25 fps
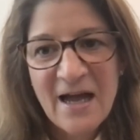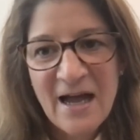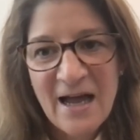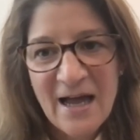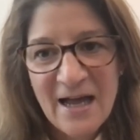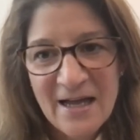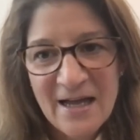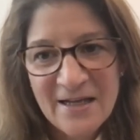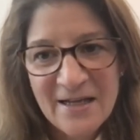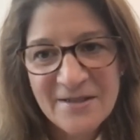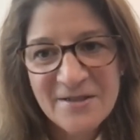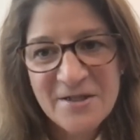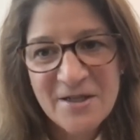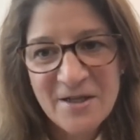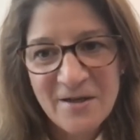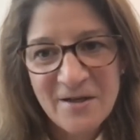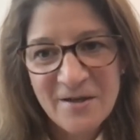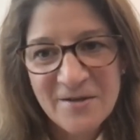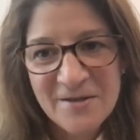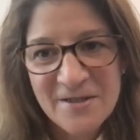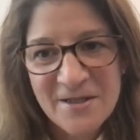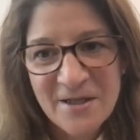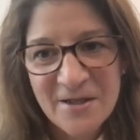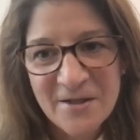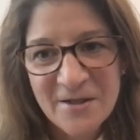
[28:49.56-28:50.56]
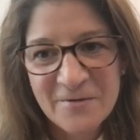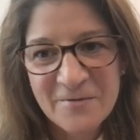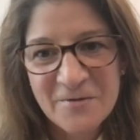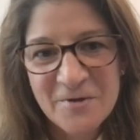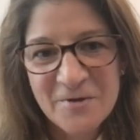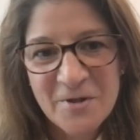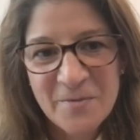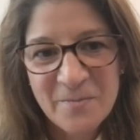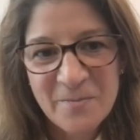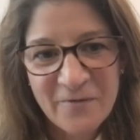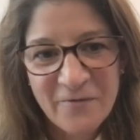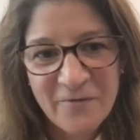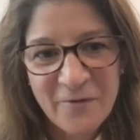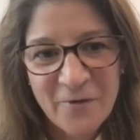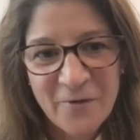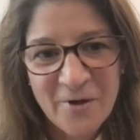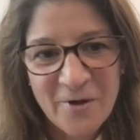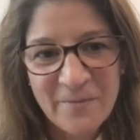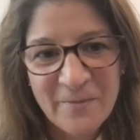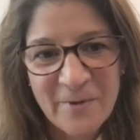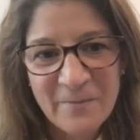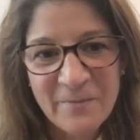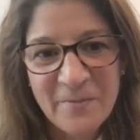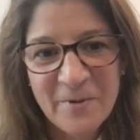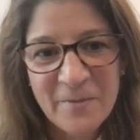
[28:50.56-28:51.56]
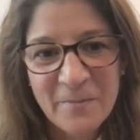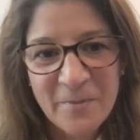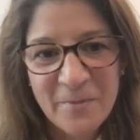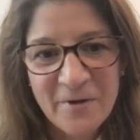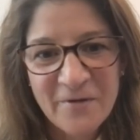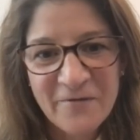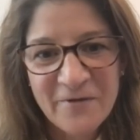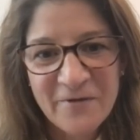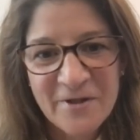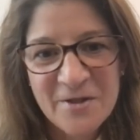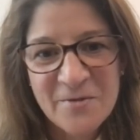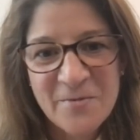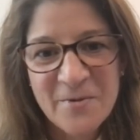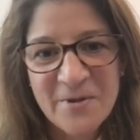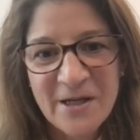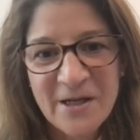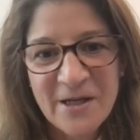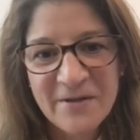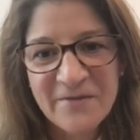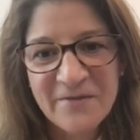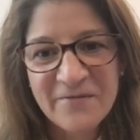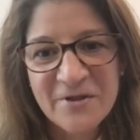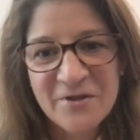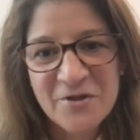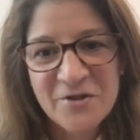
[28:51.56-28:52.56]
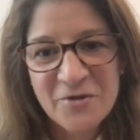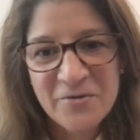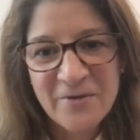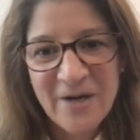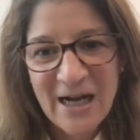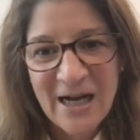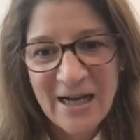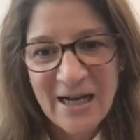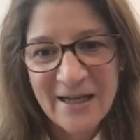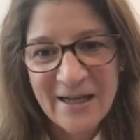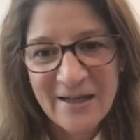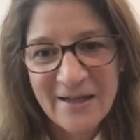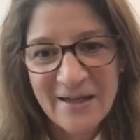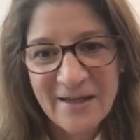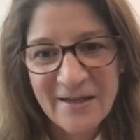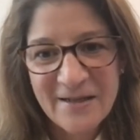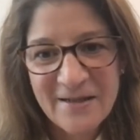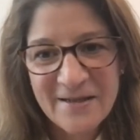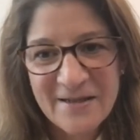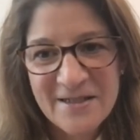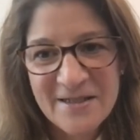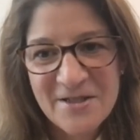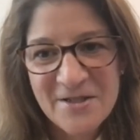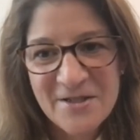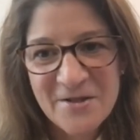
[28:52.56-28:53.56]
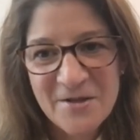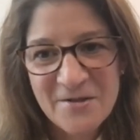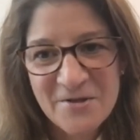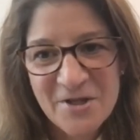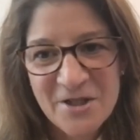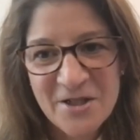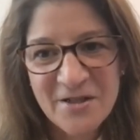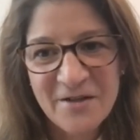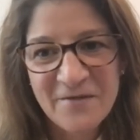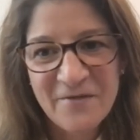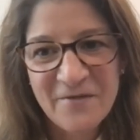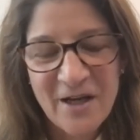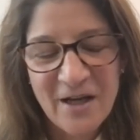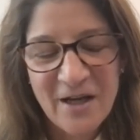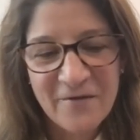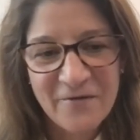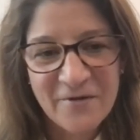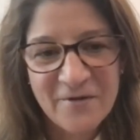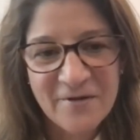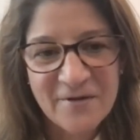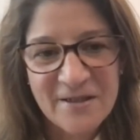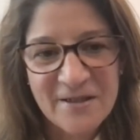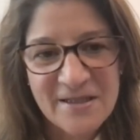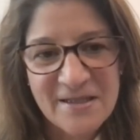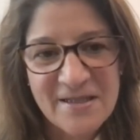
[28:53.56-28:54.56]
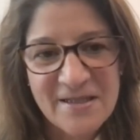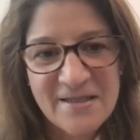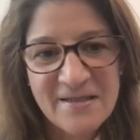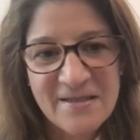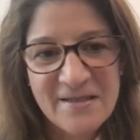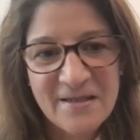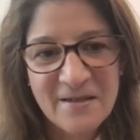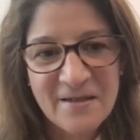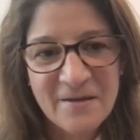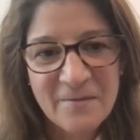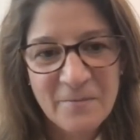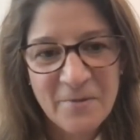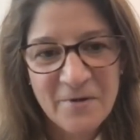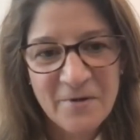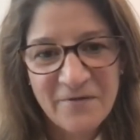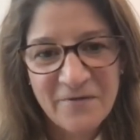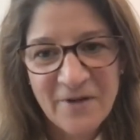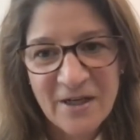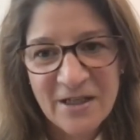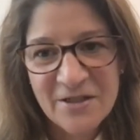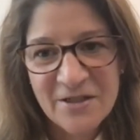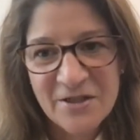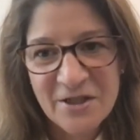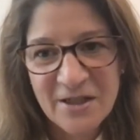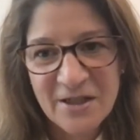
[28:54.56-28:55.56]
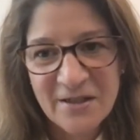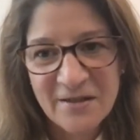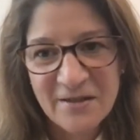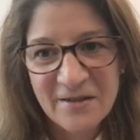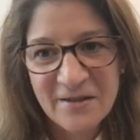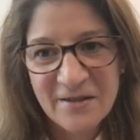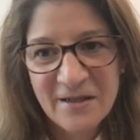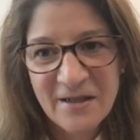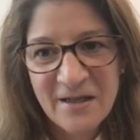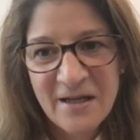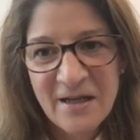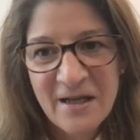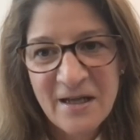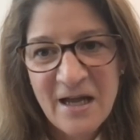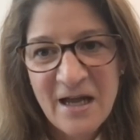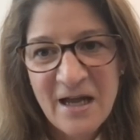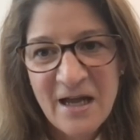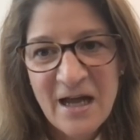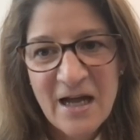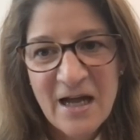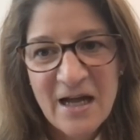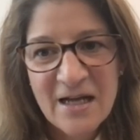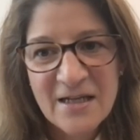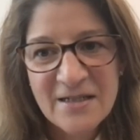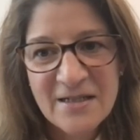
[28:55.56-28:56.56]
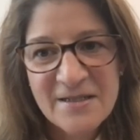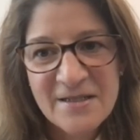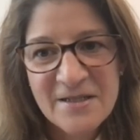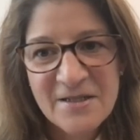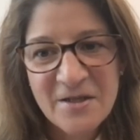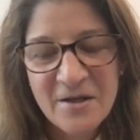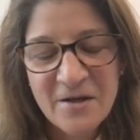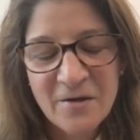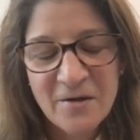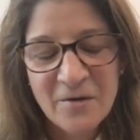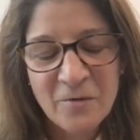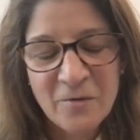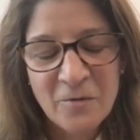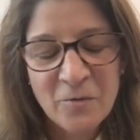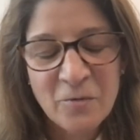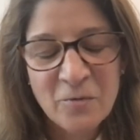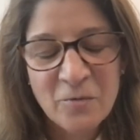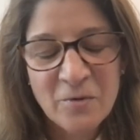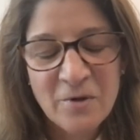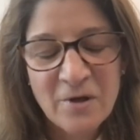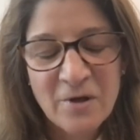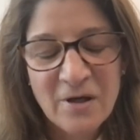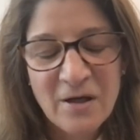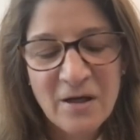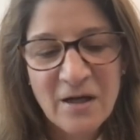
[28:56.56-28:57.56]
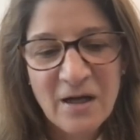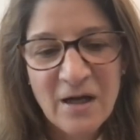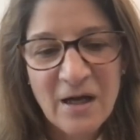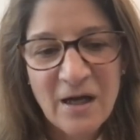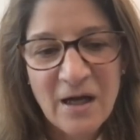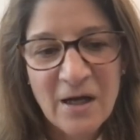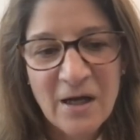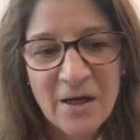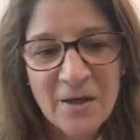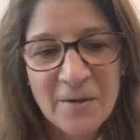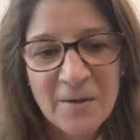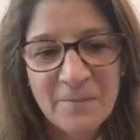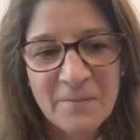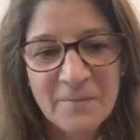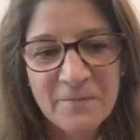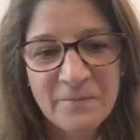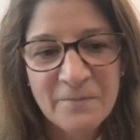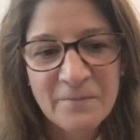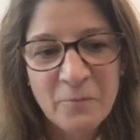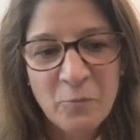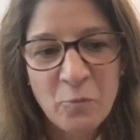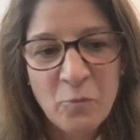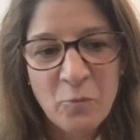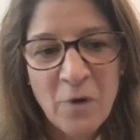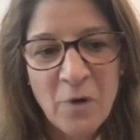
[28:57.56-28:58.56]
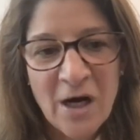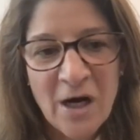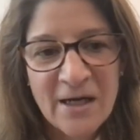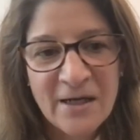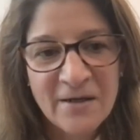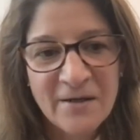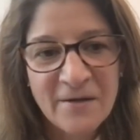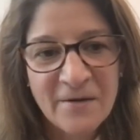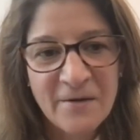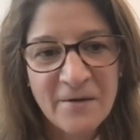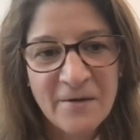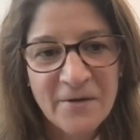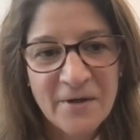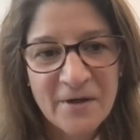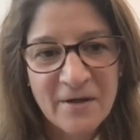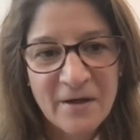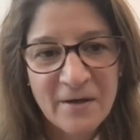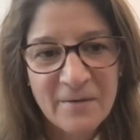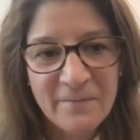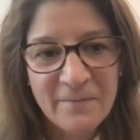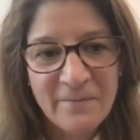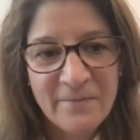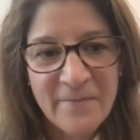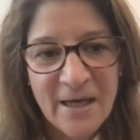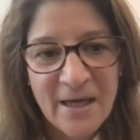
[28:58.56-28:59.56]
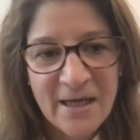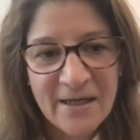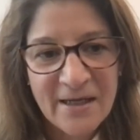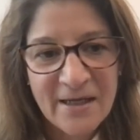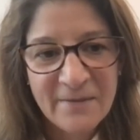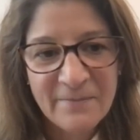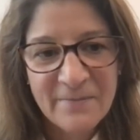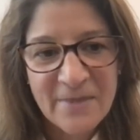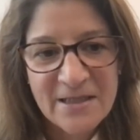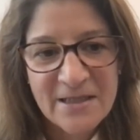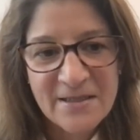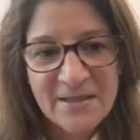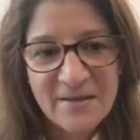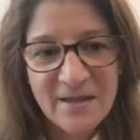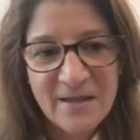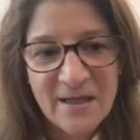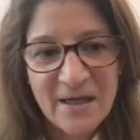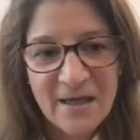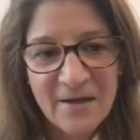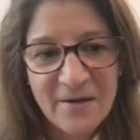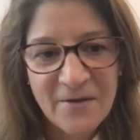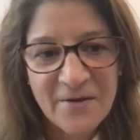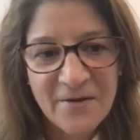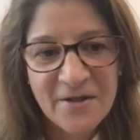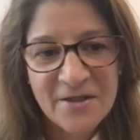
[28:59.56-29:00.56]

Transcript: and also to perform and be perfect without even trying, this notion of effortless perfection. And so, um, while there are many mental health